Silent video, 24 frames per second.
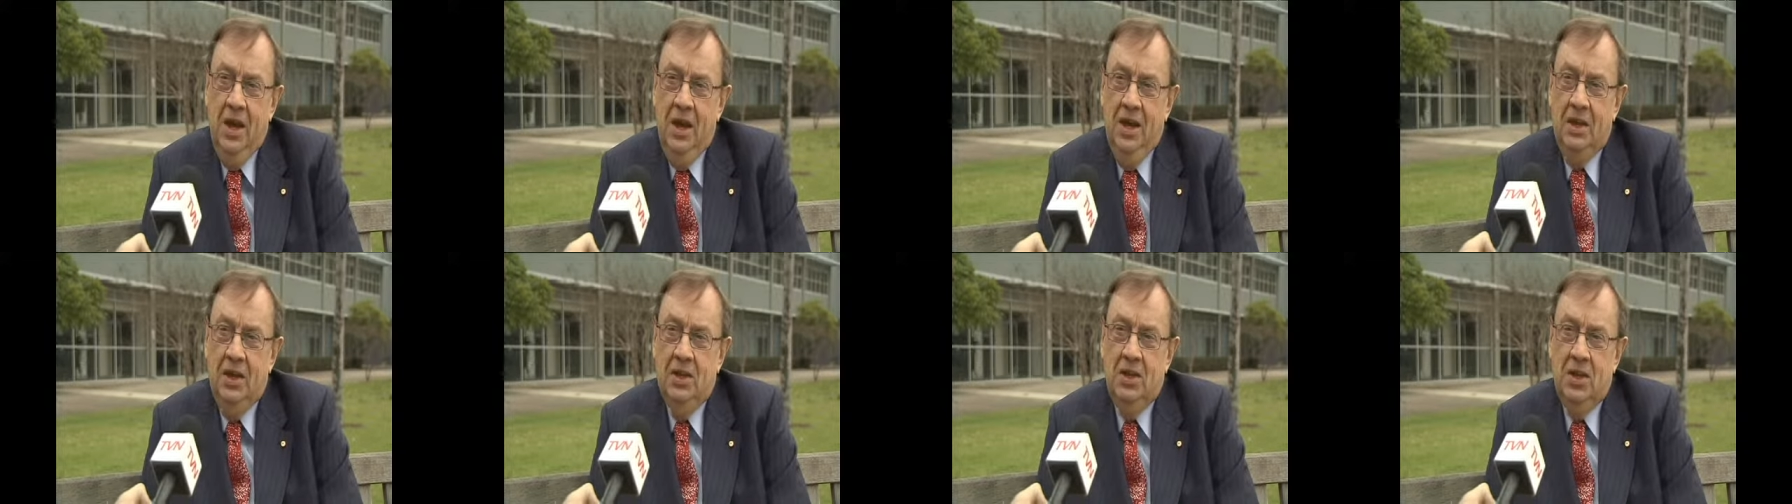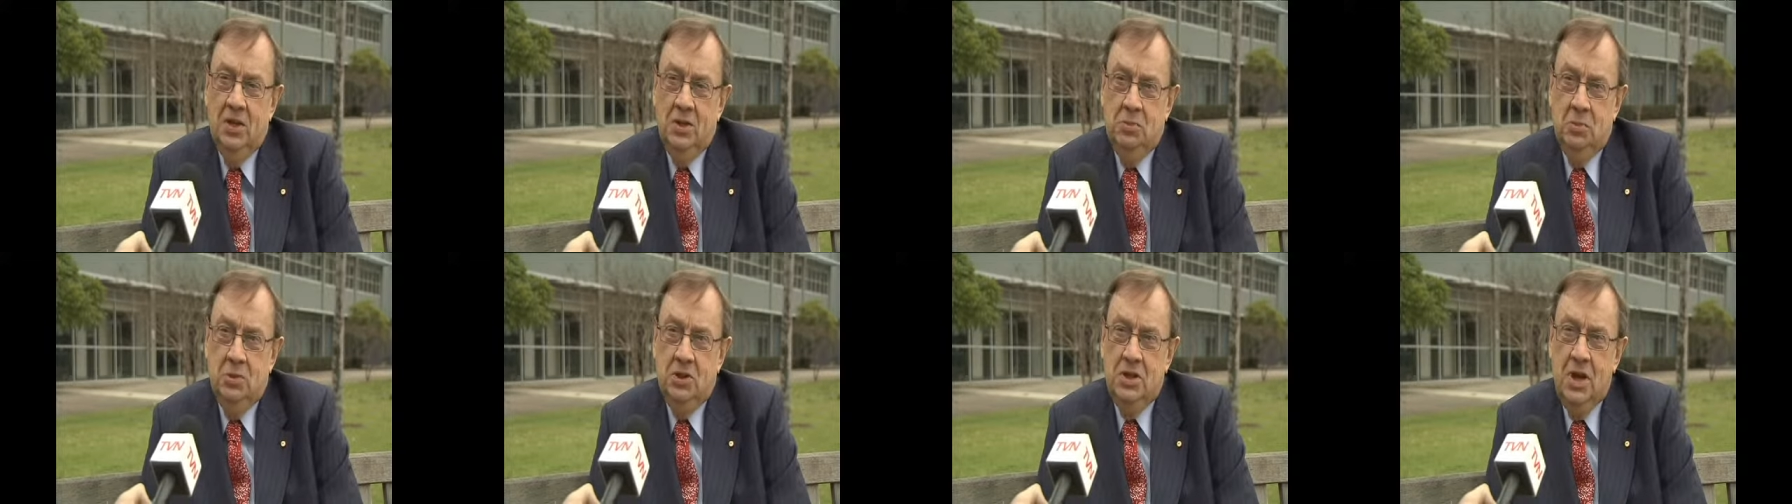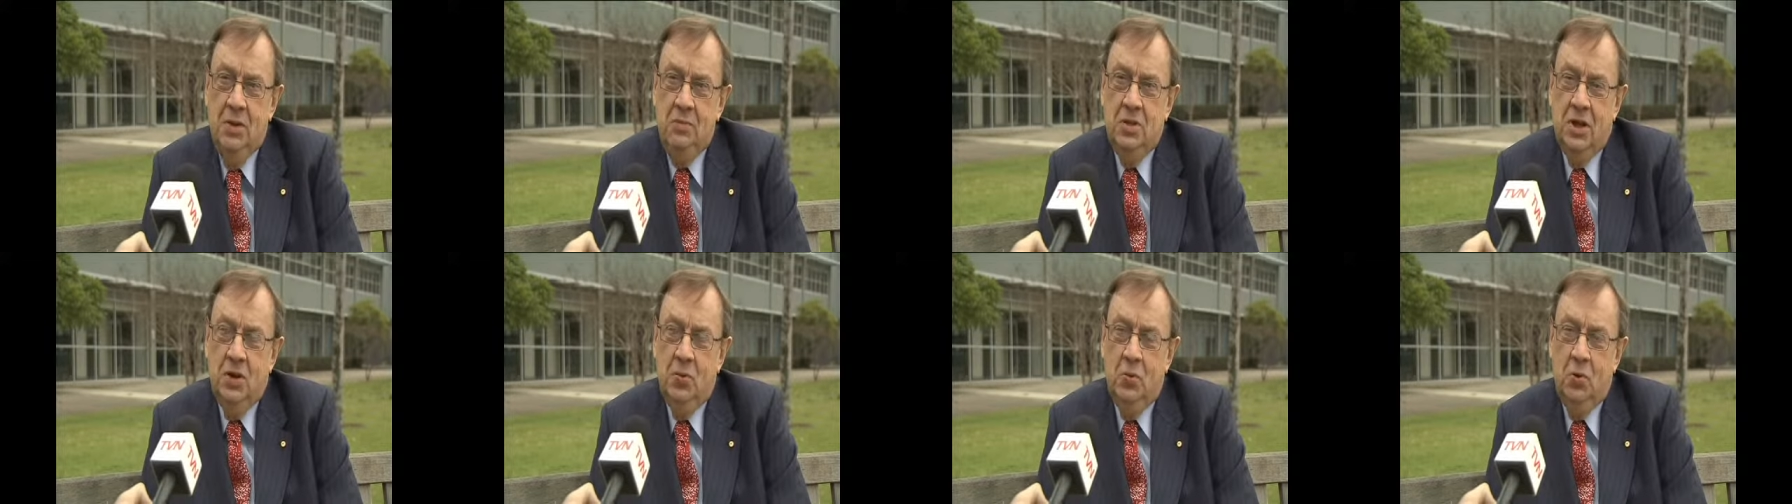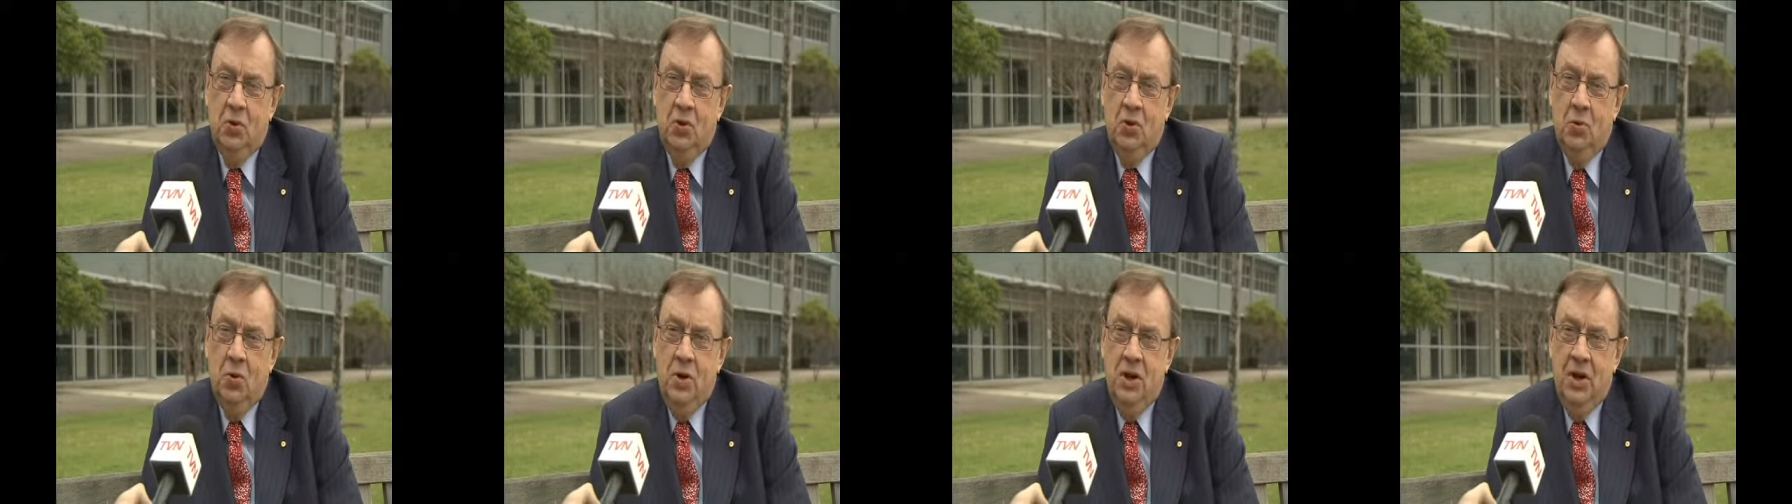that this was something
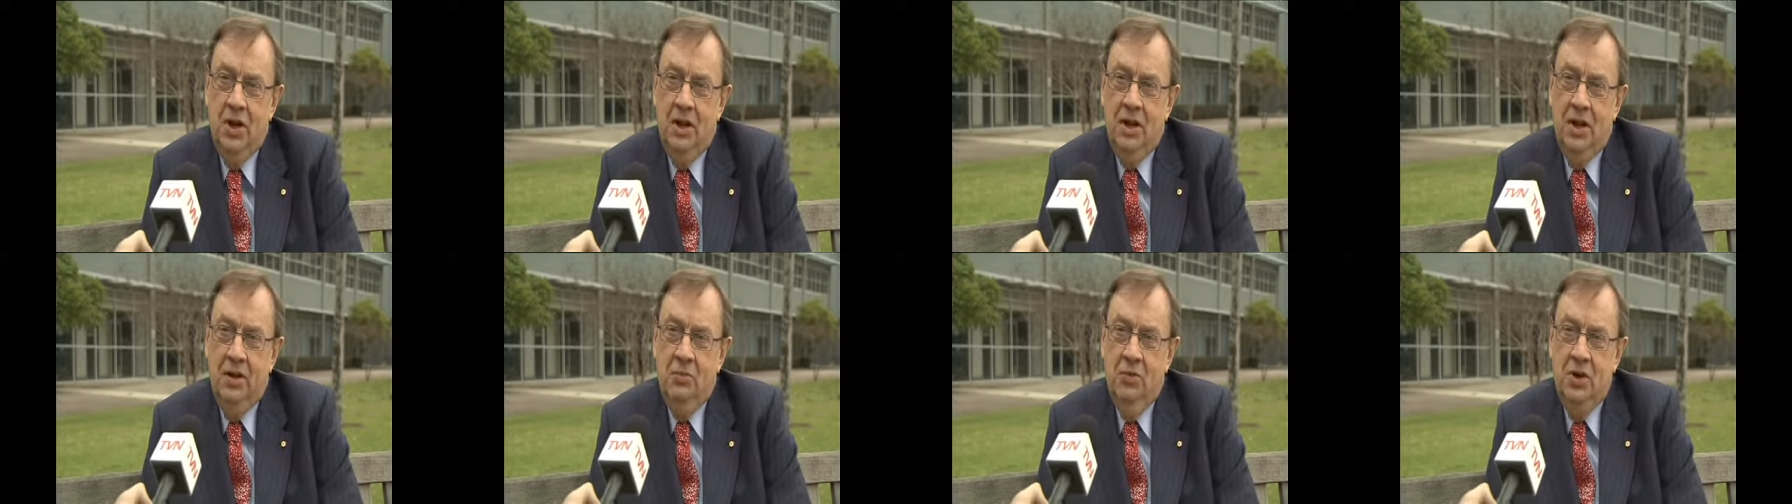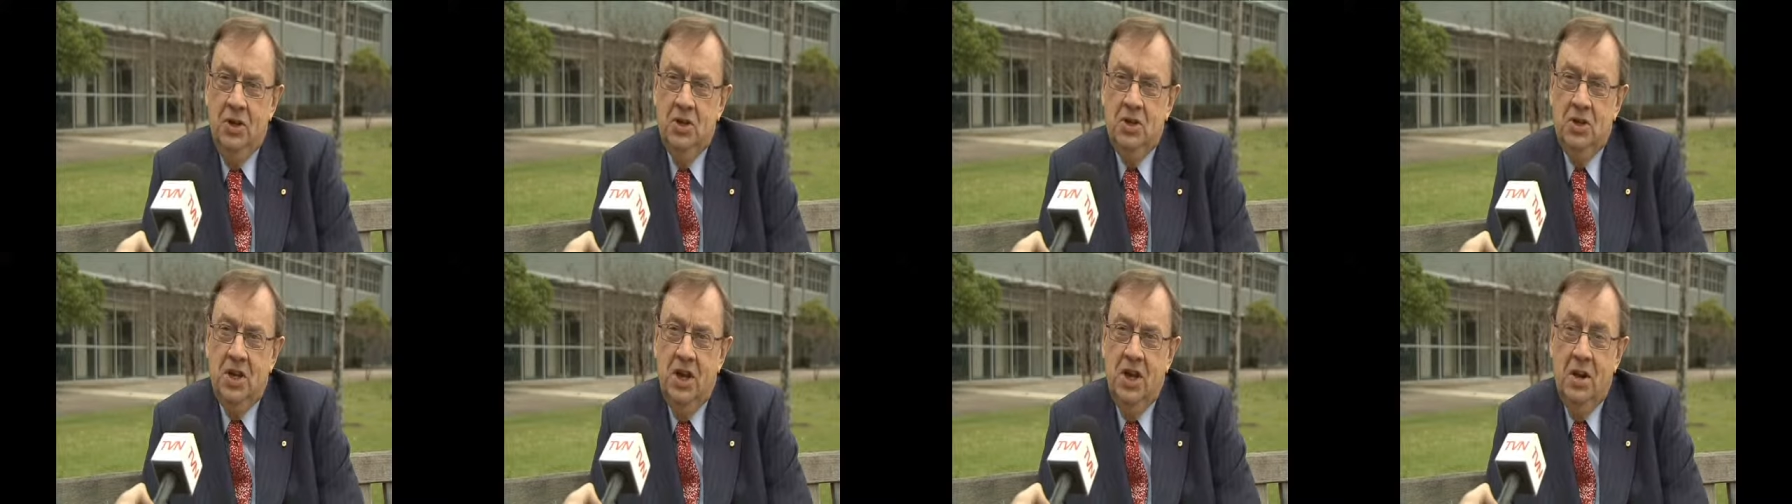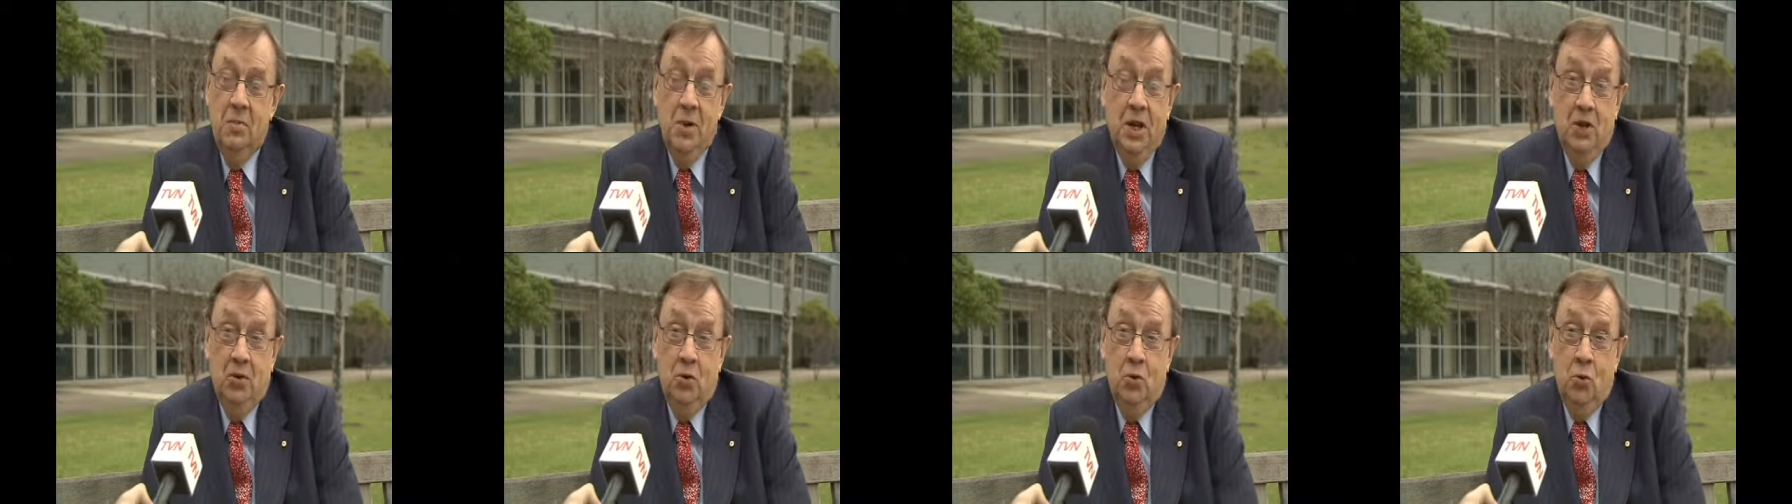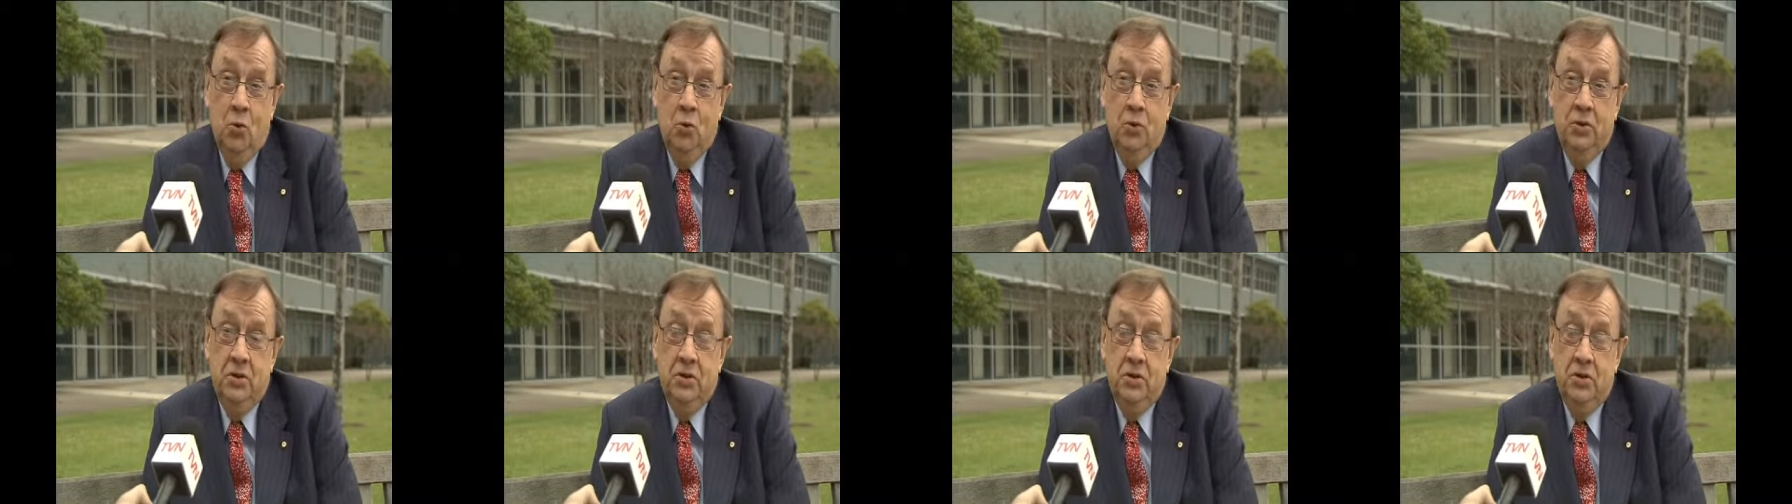worthwhile. I reached out, I made a
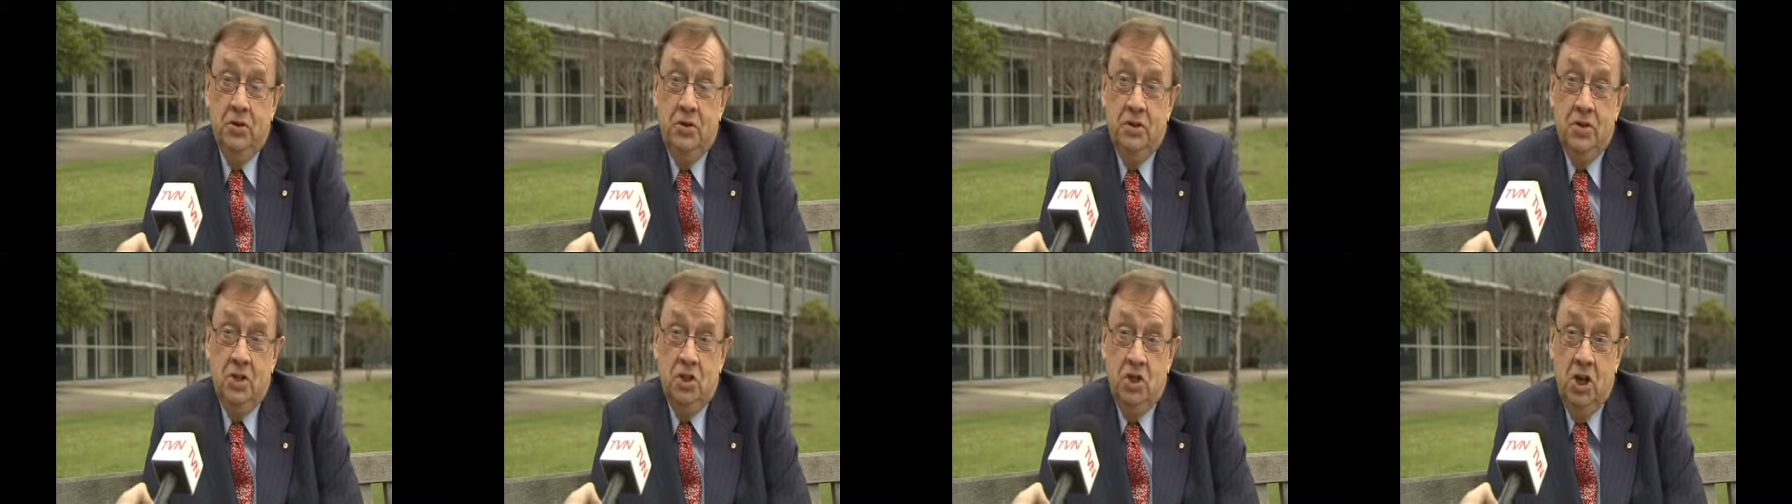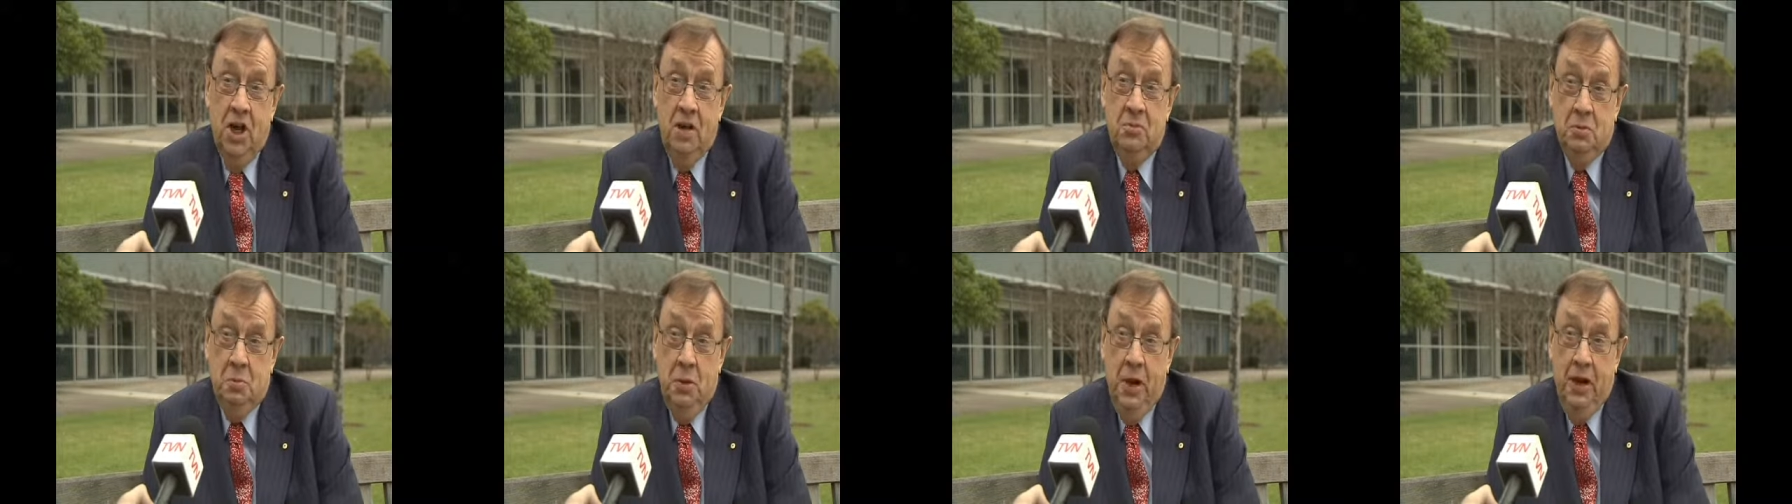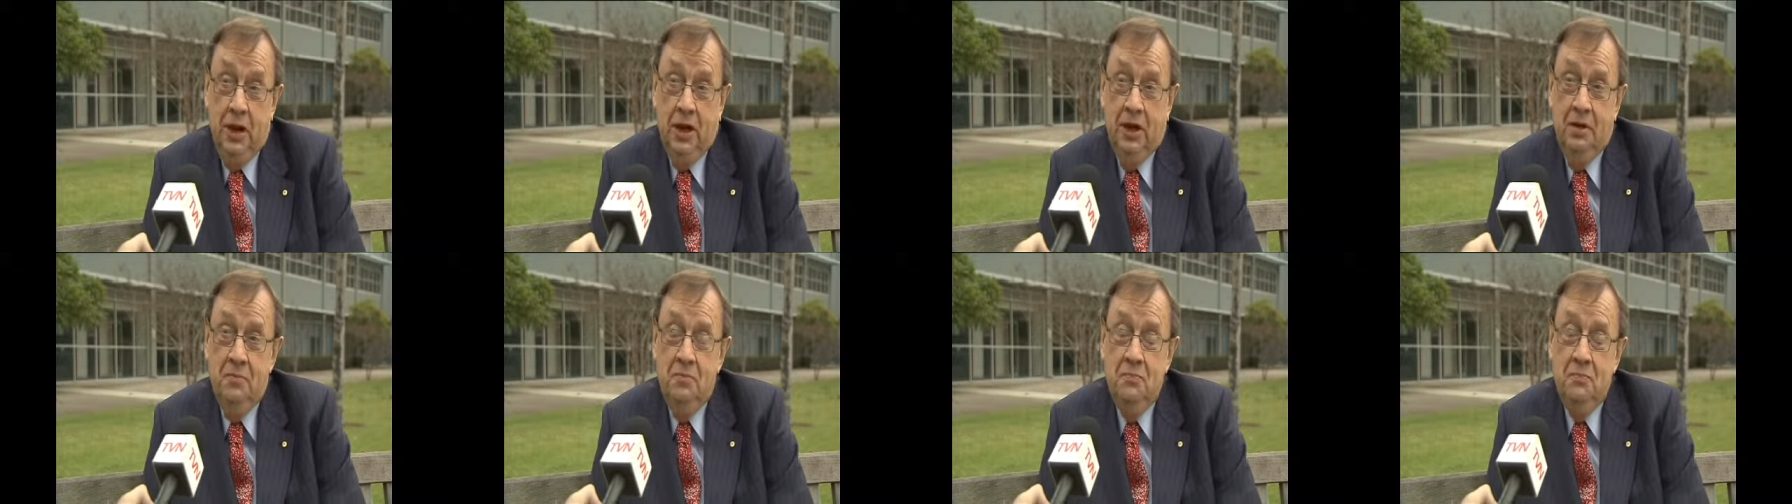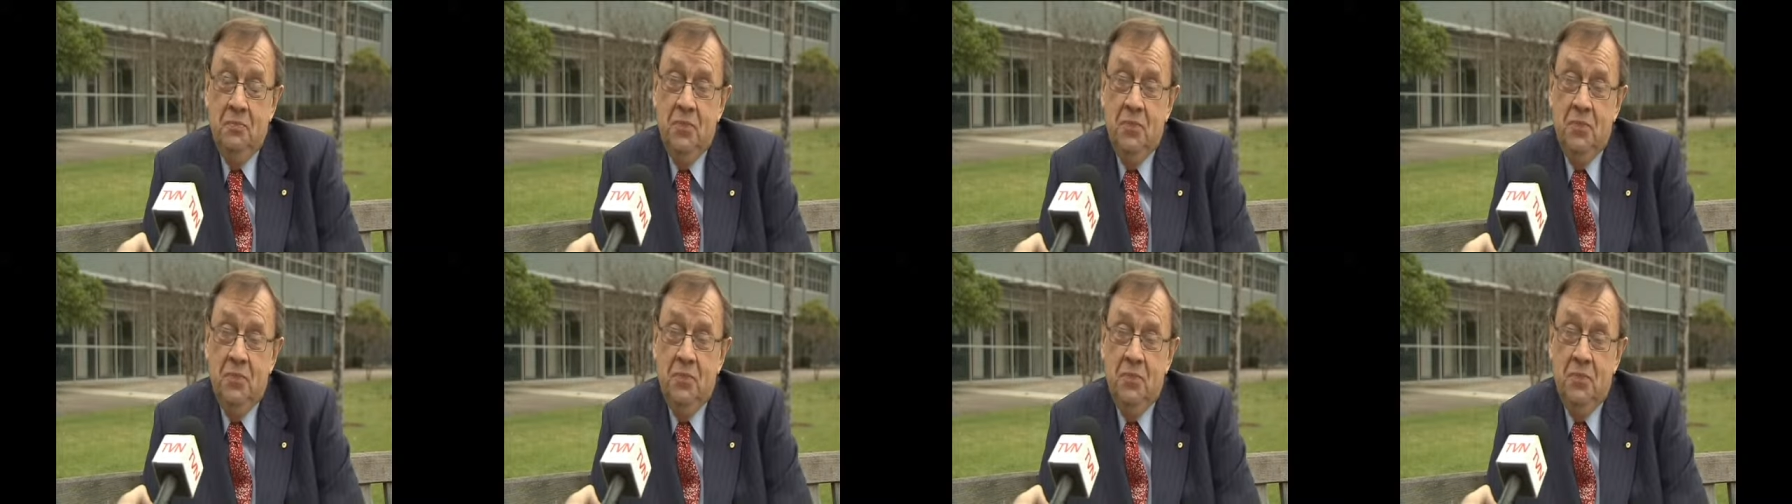call to, to James Packer.